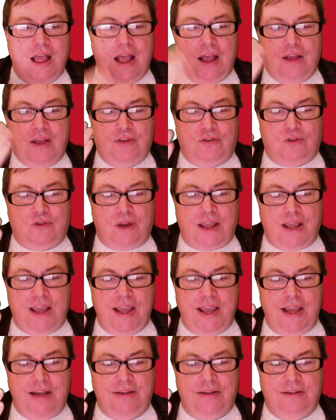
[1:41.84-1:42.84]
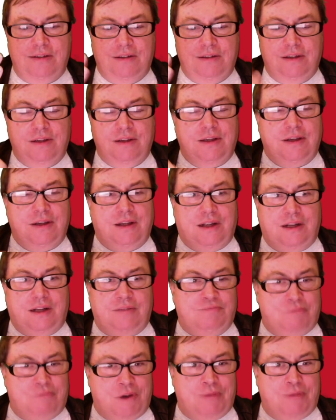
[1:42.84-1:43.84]
3.
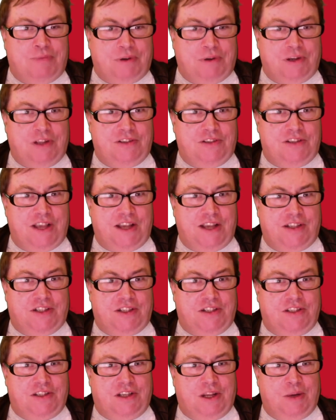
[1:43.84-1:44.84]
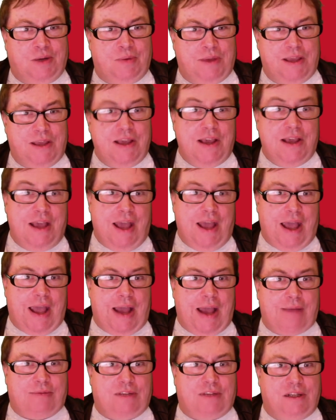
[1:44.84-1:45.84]
And my pronunciation's going to be
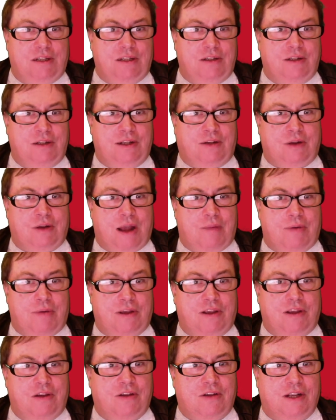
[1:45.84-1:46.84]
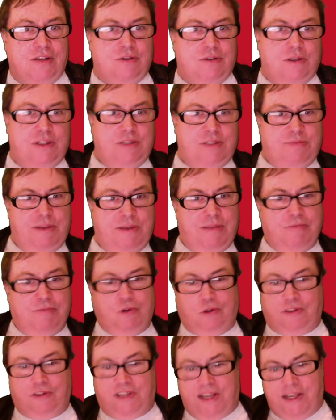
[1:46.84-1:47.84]
absolutely crap. I can't actually speak
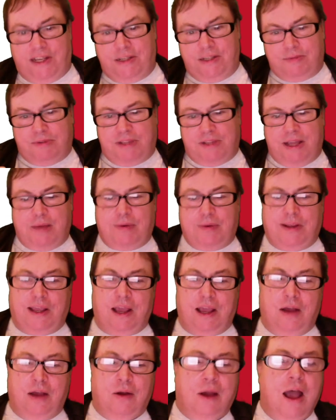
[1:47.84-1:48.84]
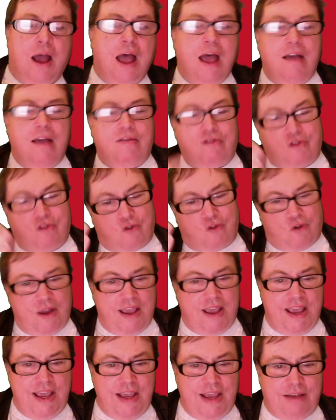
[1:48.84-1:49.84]
Maltese, but there we go.
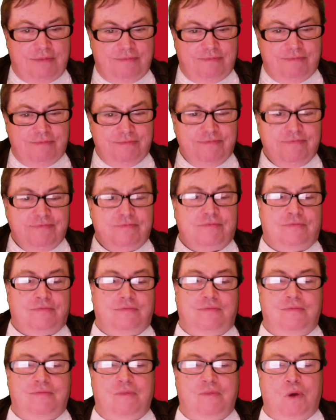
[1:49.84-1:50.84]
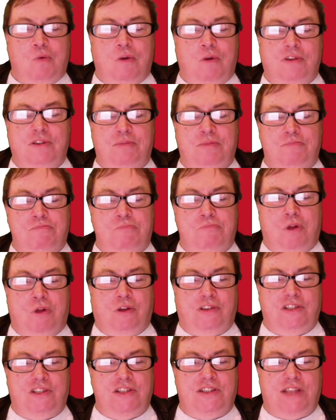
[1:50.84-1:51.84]
3. What's
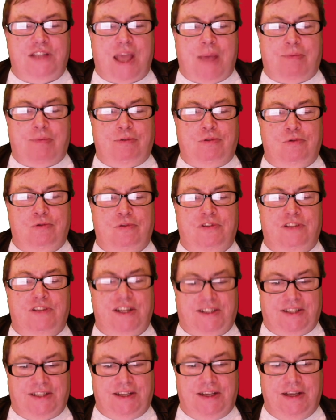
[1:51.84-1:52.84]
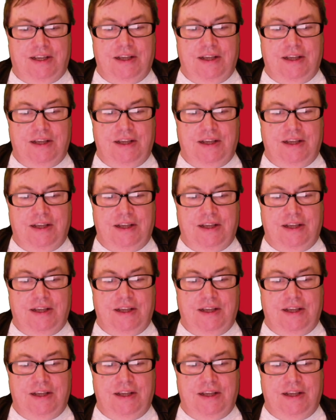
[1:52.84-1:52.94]
Malta's capital city?